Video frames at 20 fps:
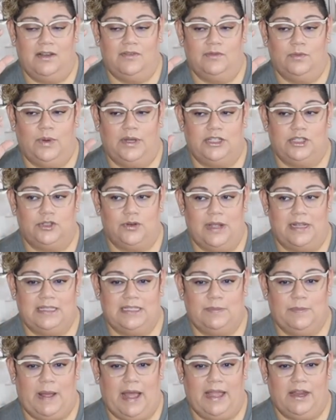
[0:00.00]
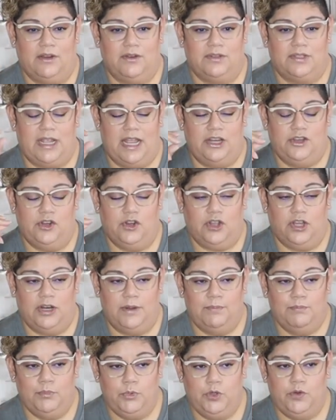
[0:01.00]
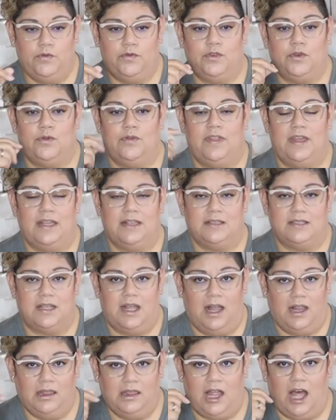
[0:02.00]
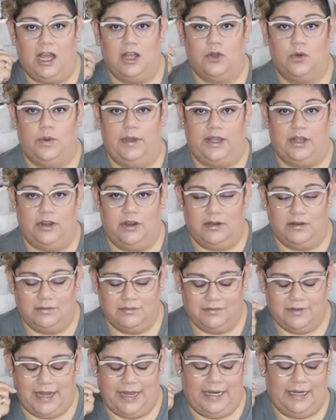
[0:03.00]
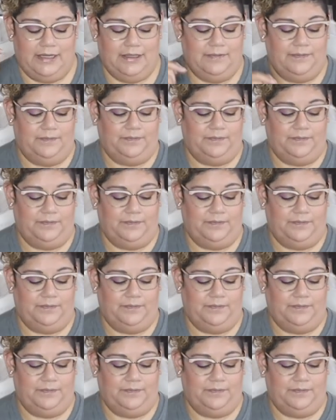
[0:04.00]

of what transpires, and you're going to move through things a lot quicker, right?